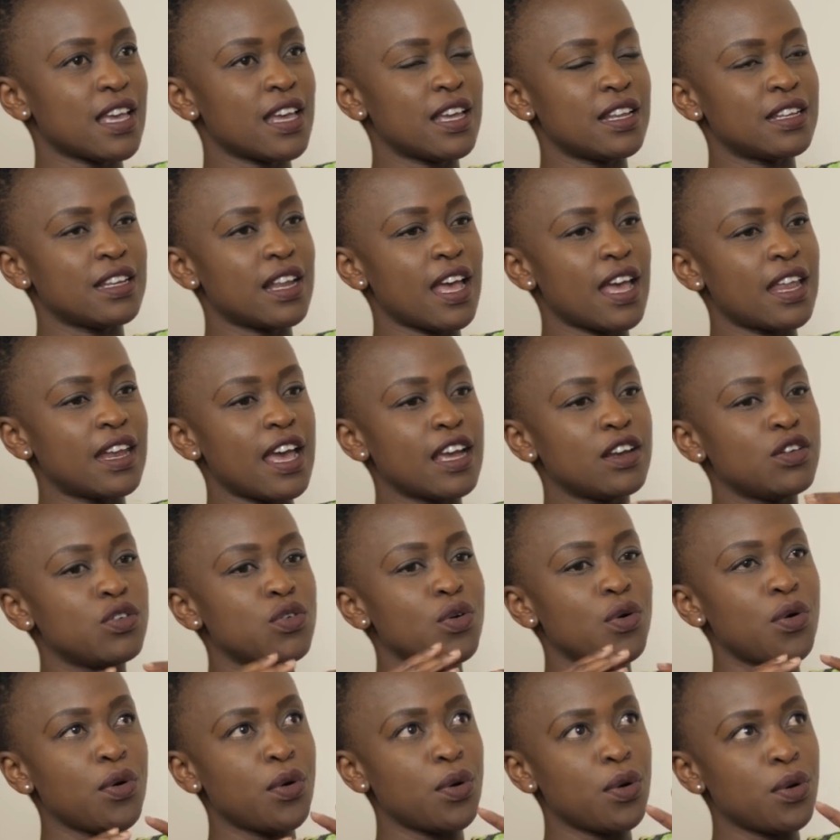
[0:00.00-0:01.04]
And I
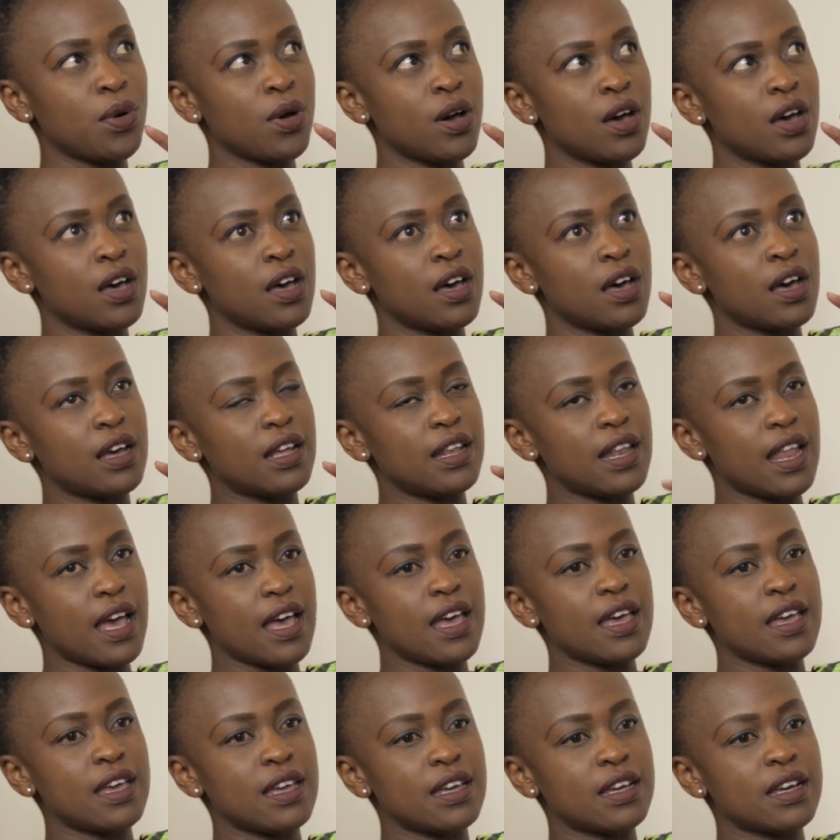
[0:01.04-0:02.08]
know,
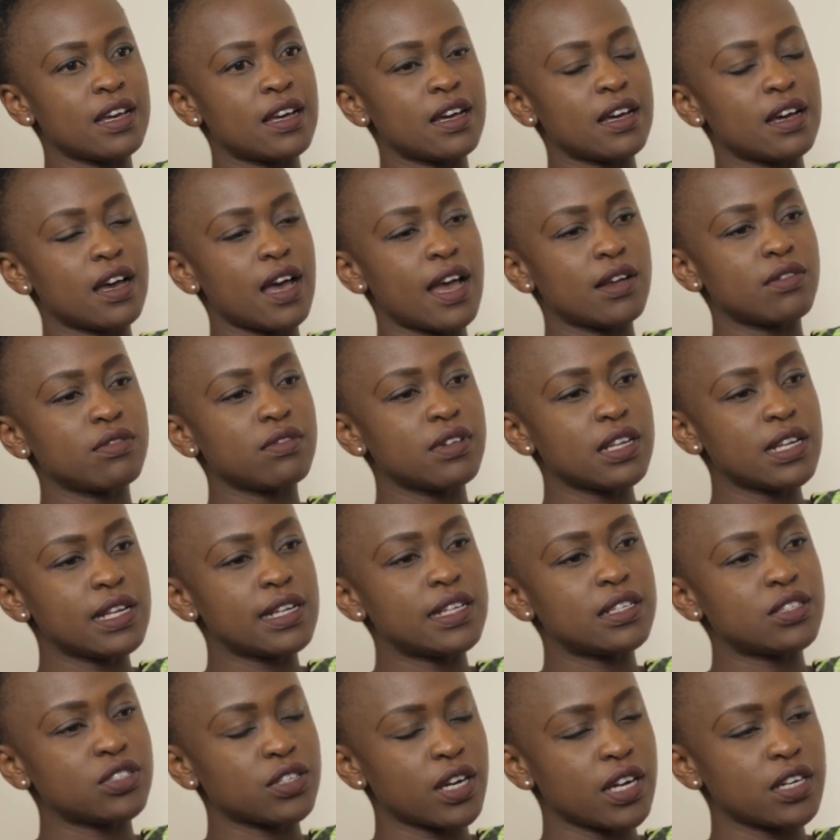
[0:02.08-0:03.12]
like, I really
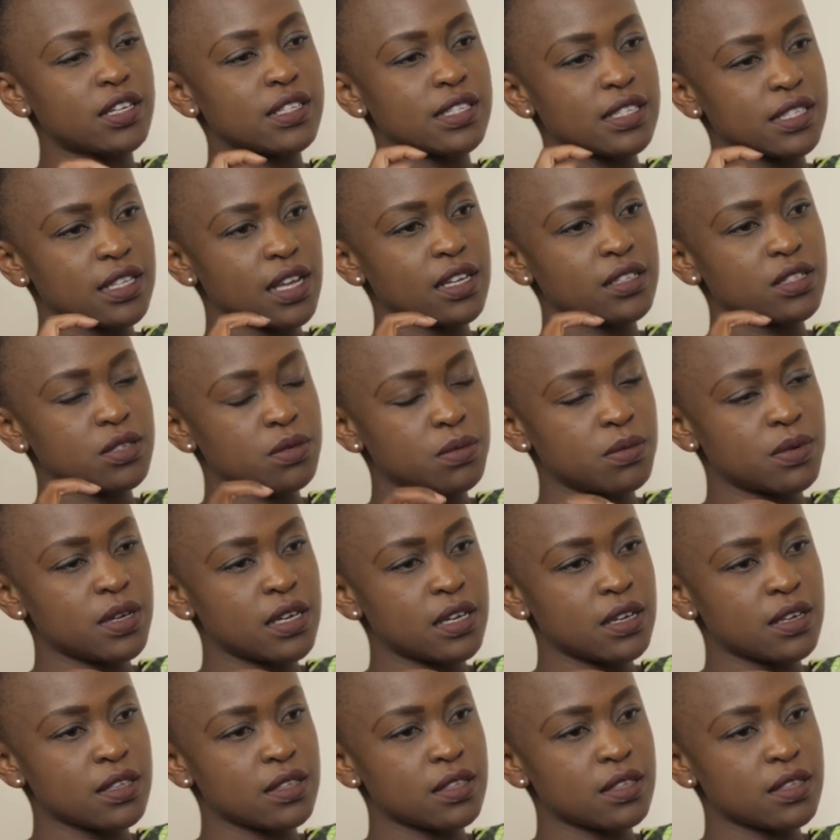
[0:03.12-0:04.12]
try to start with